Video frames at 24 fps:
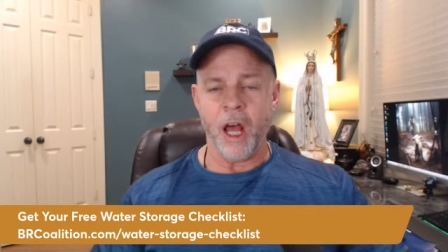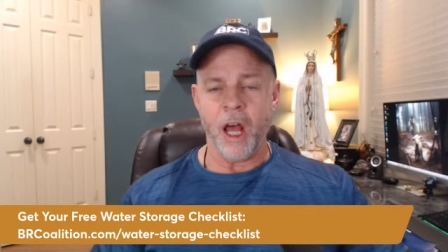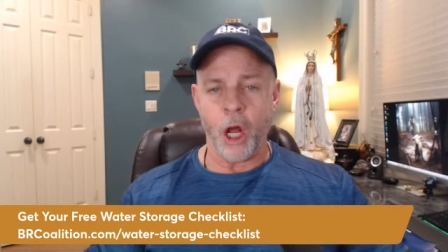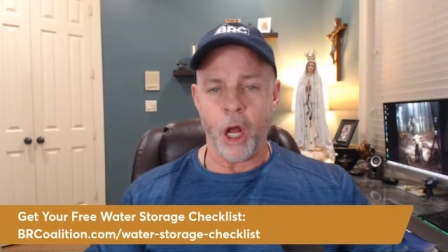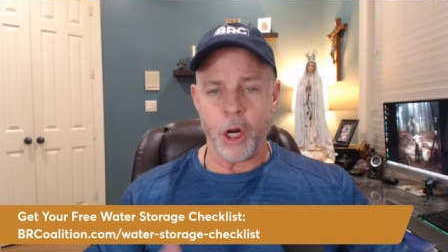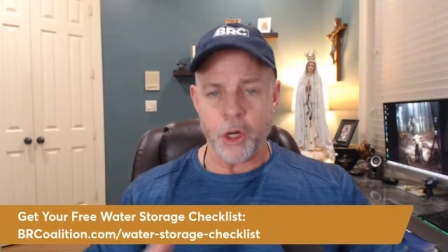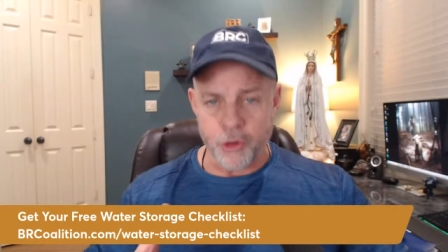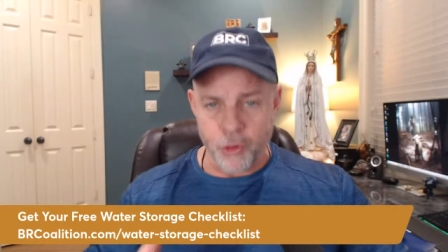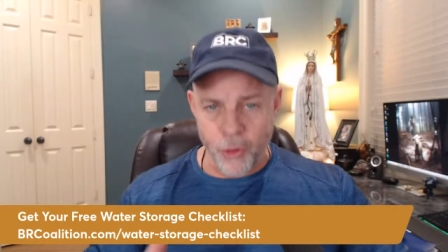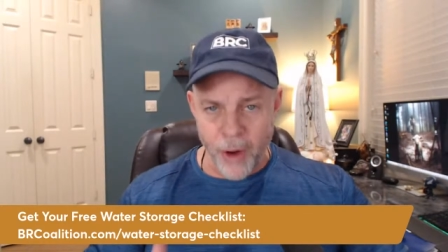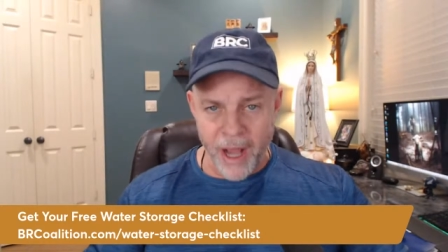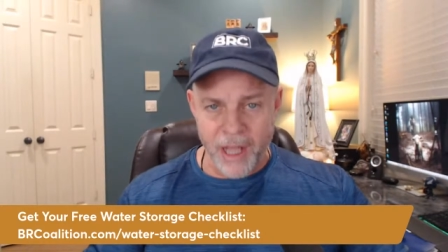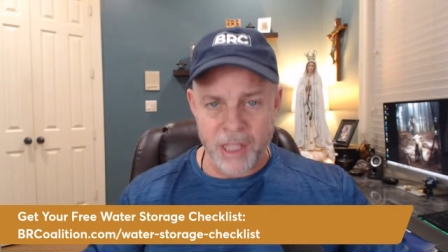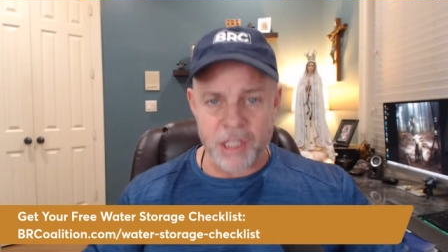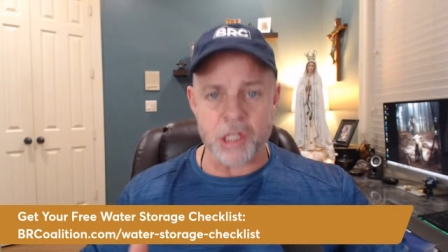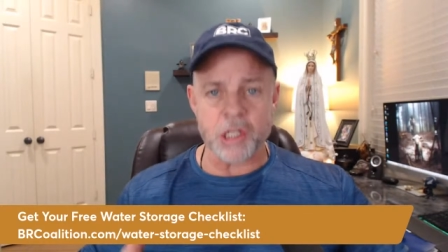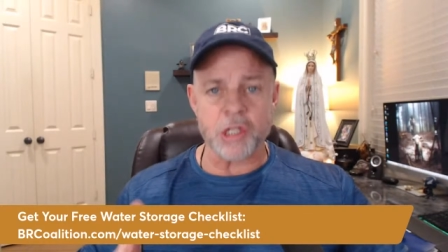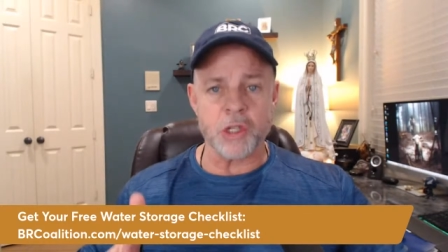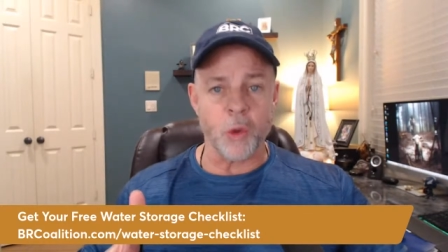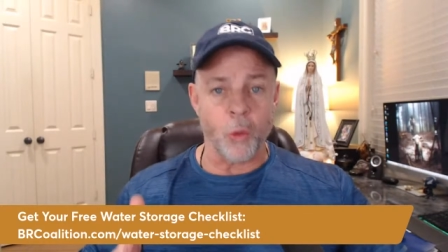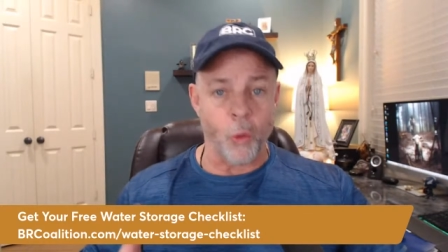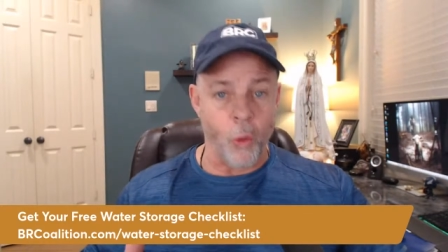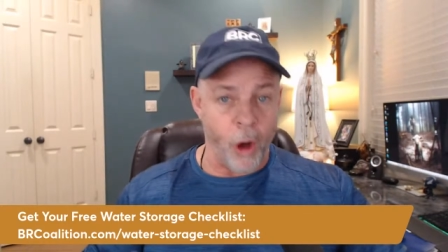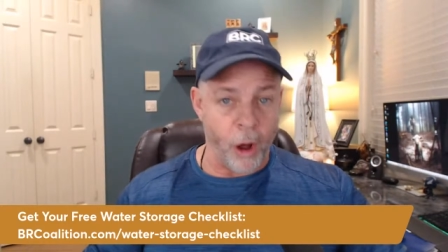
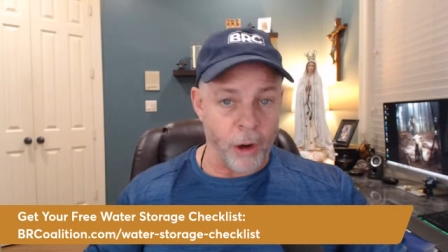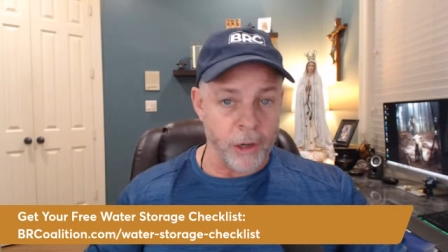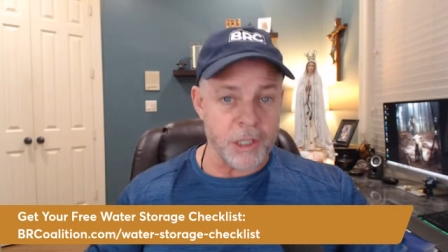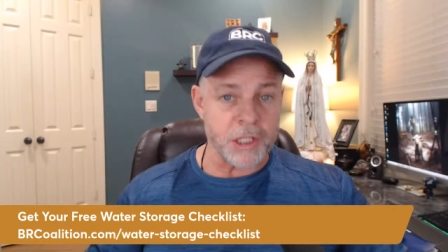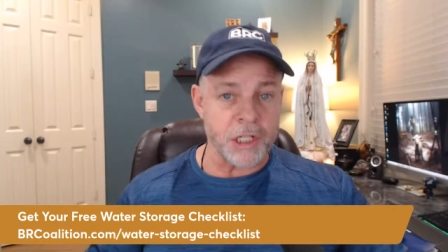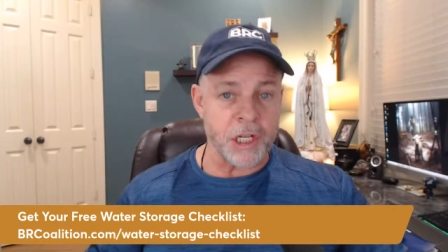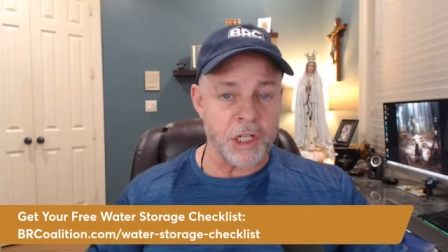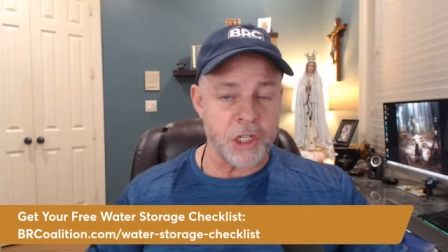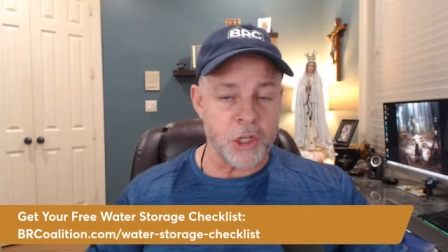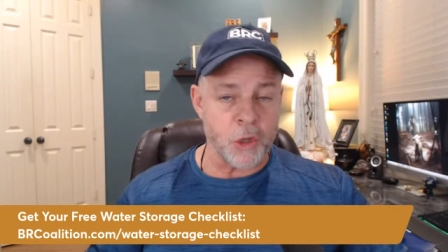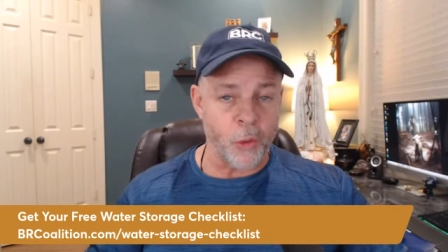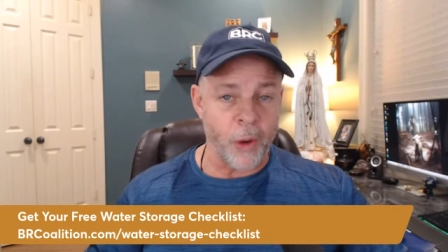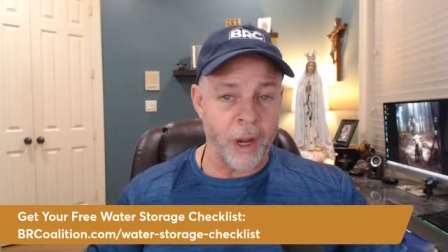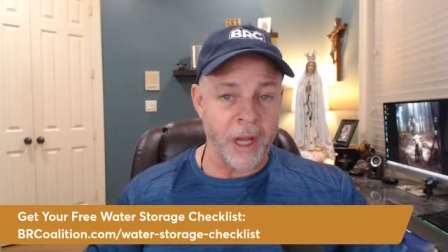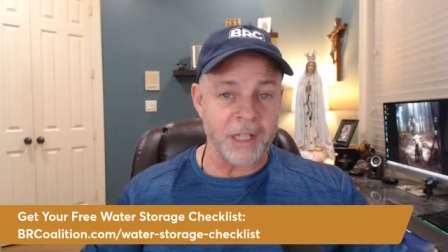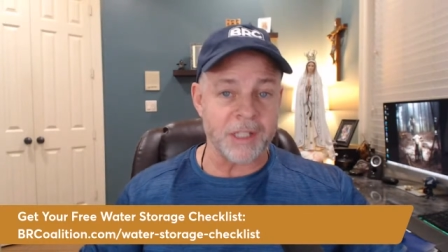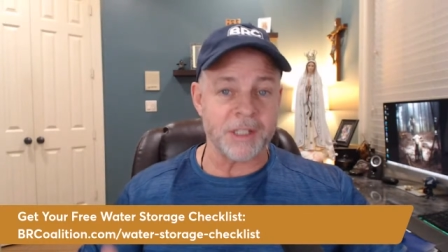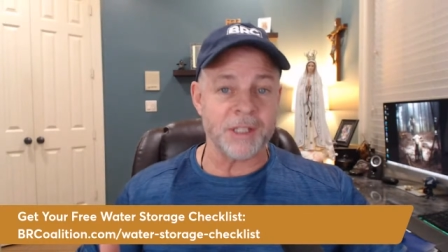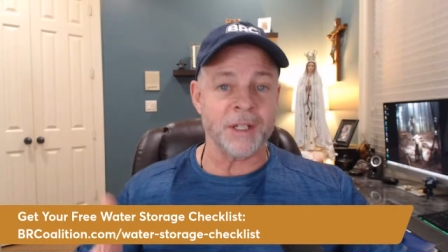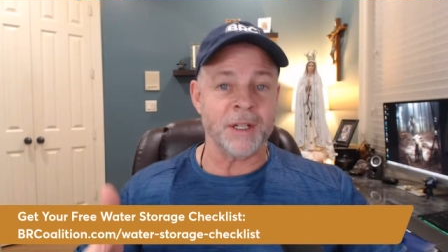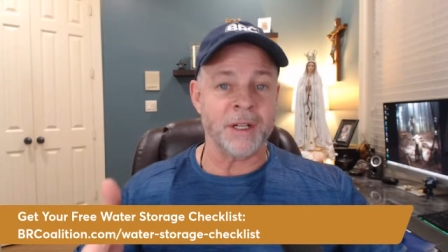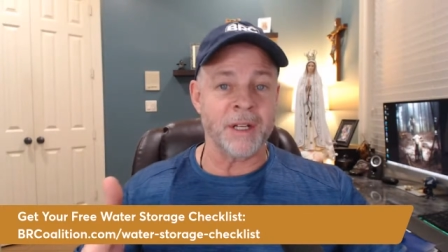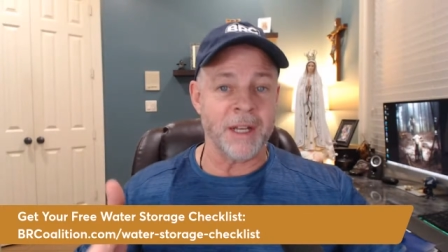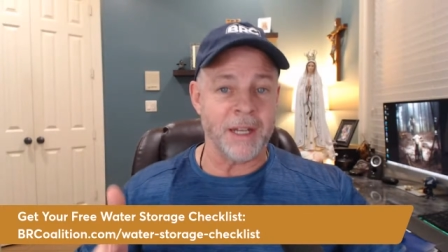Address the water
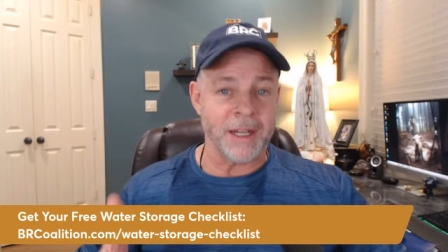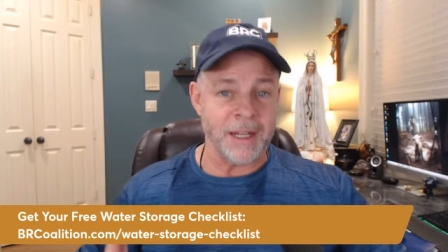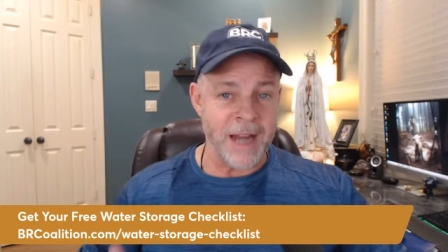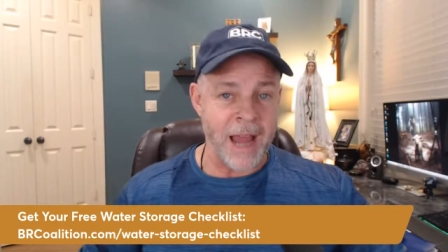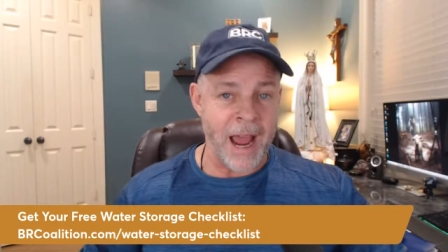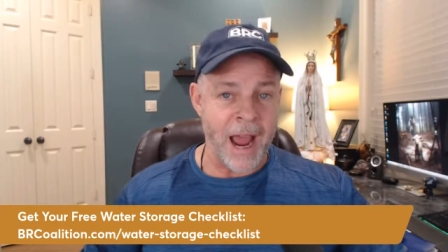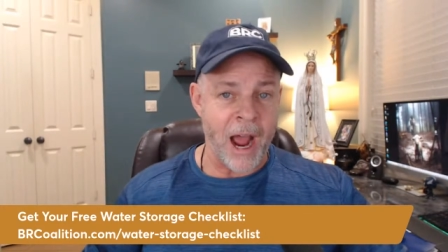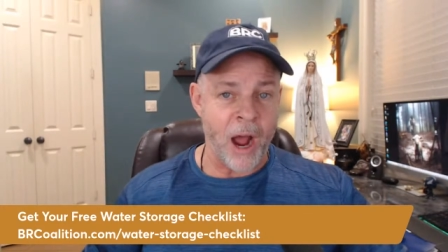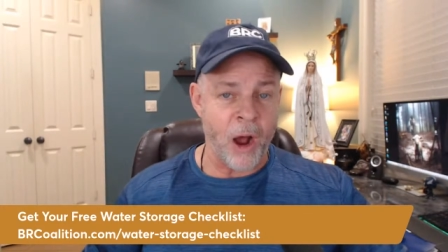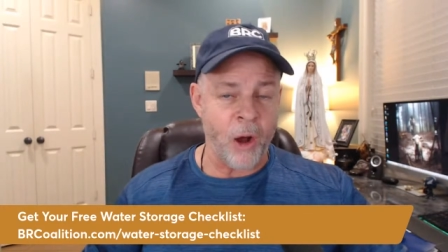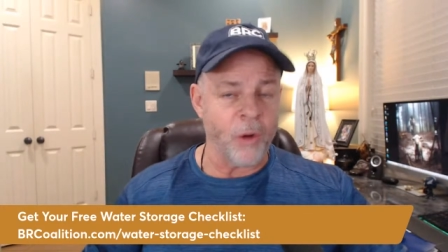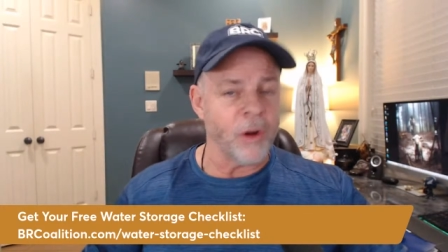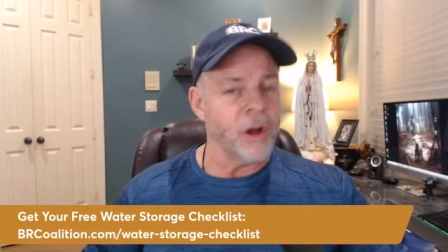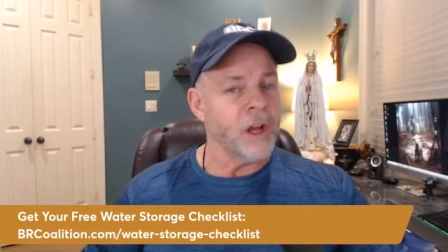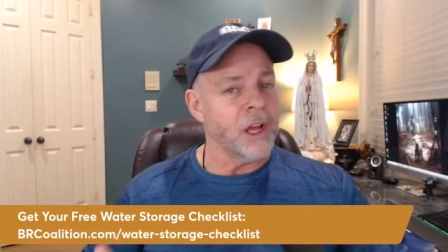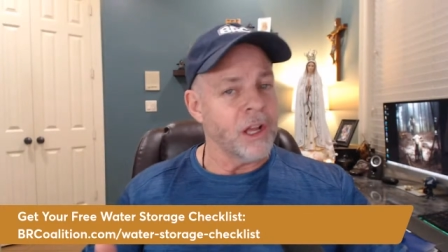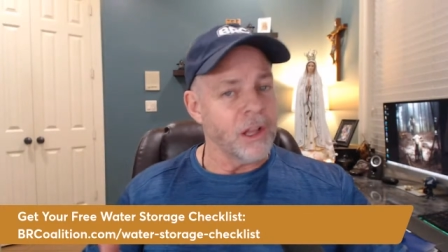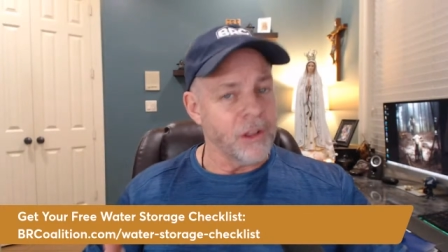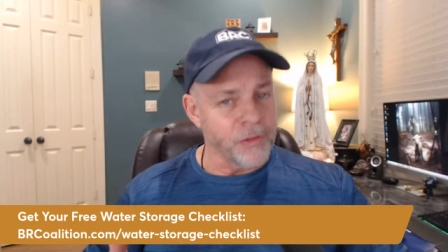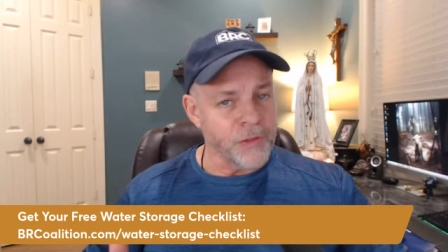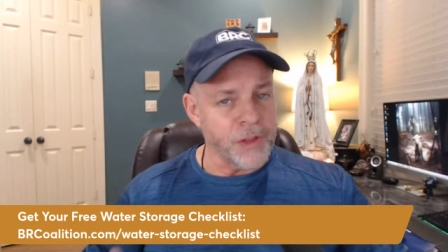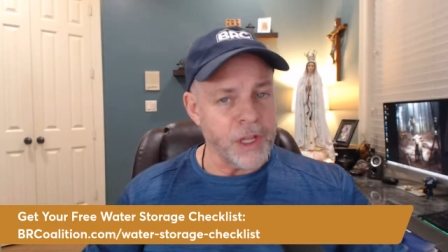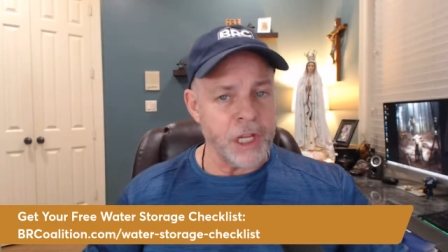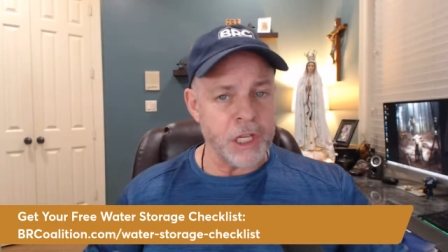situation now.
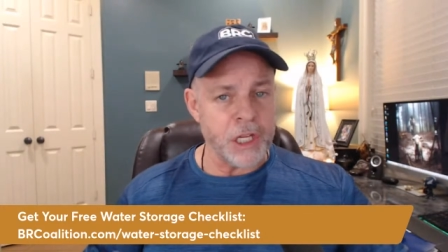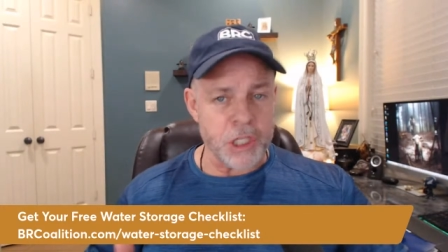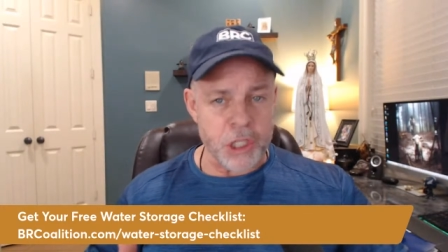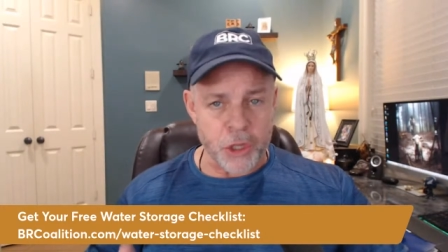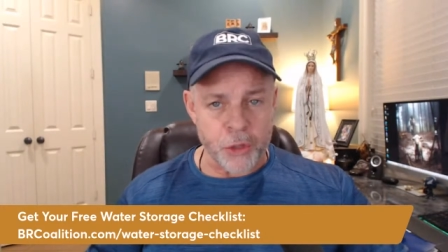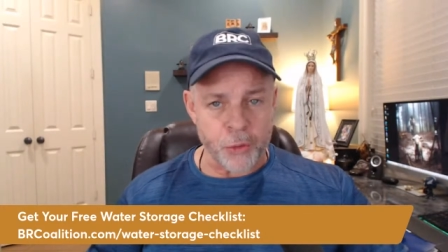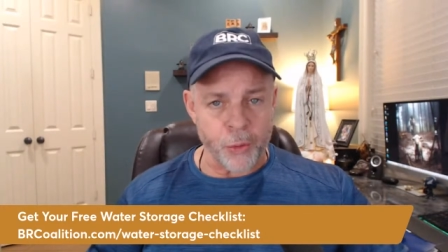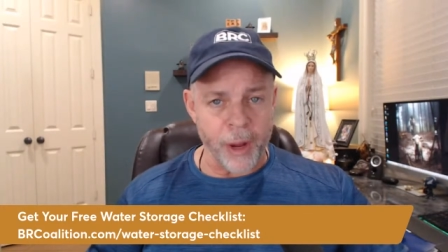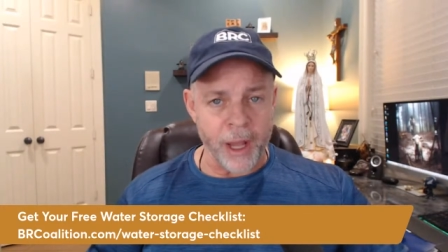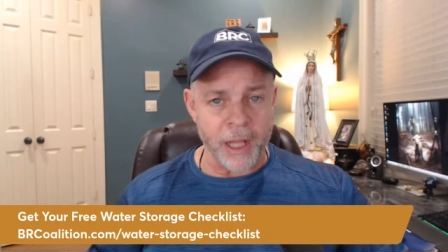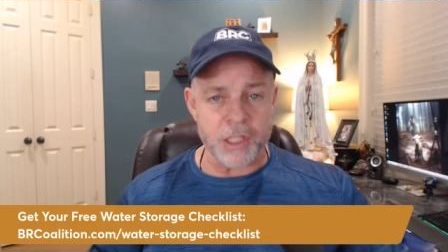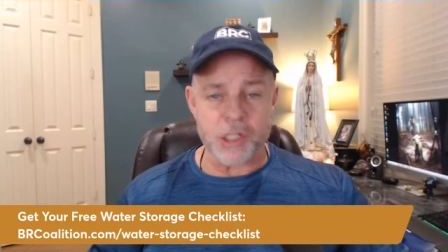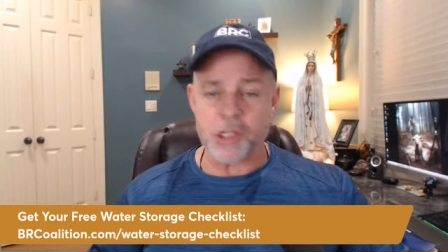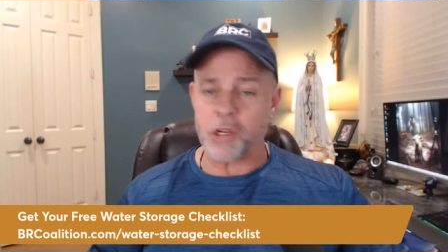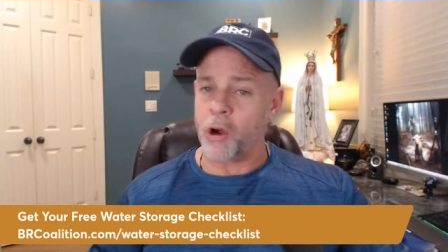These threats